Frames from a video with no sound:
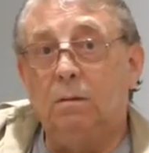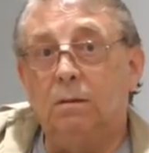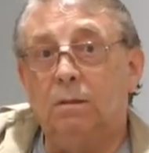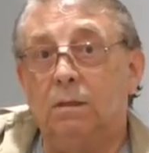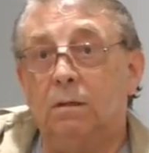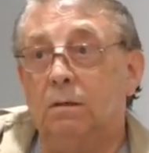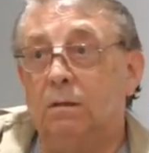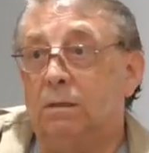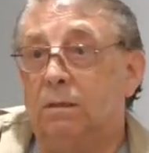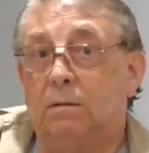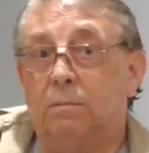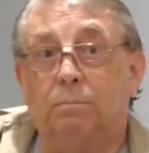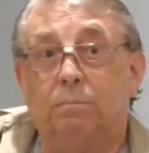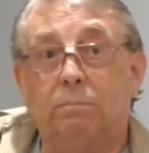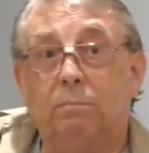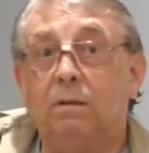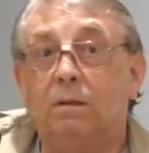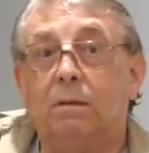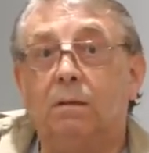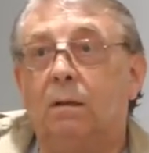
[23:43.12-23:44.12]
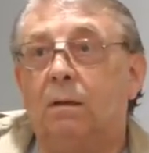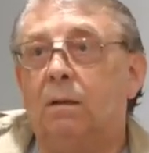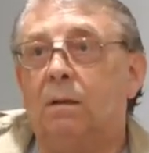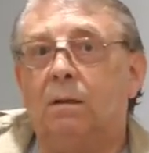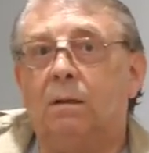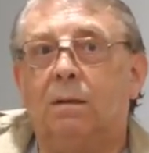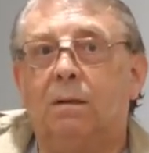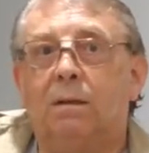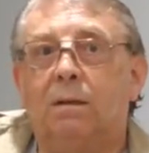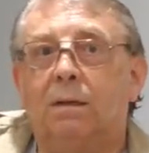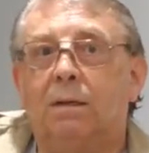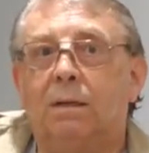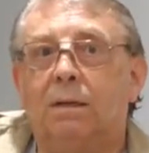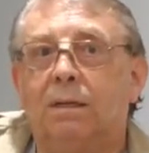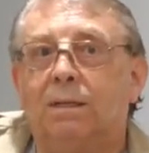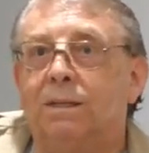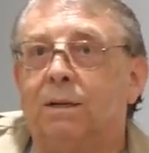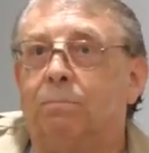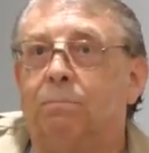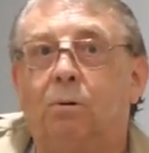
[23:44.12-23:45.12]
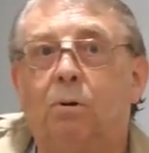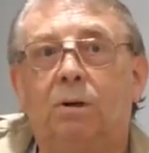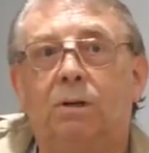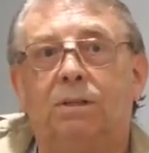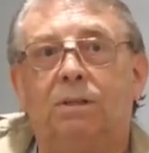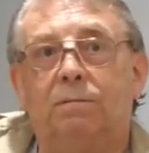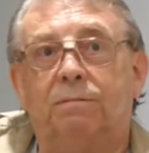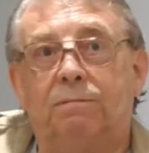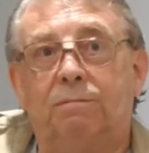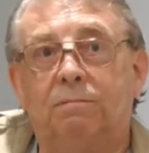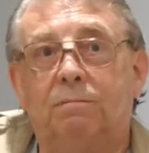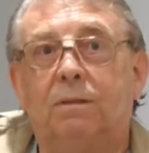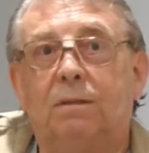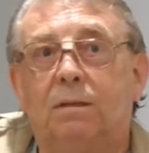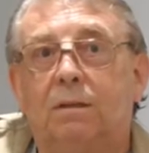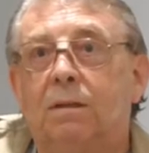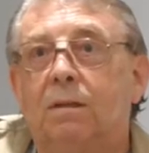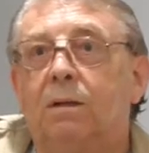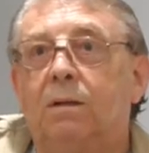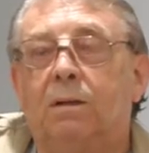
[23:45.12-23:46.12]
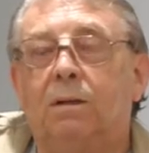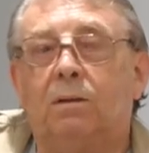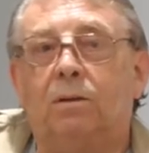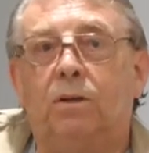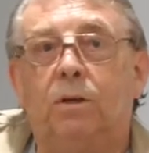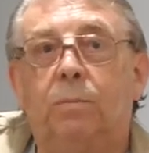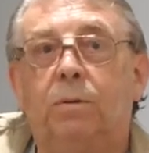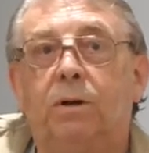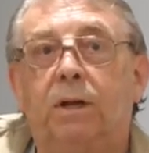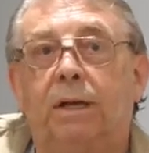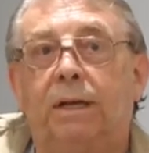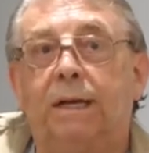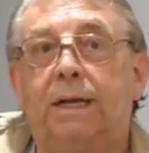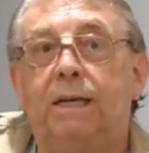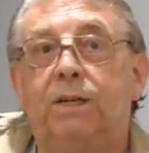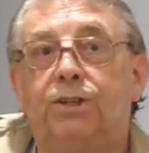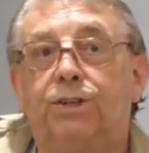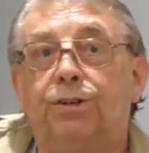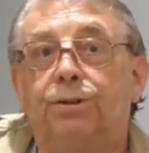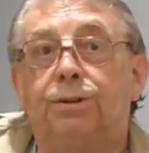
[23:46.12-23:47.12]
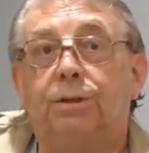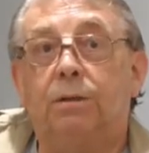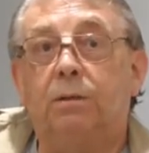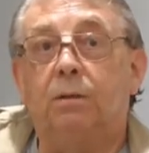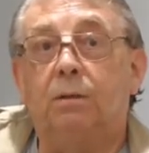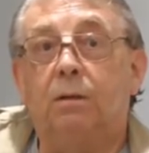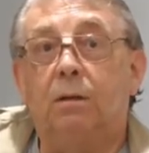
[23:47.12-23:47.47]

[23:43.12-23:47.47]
So it's a point of communication.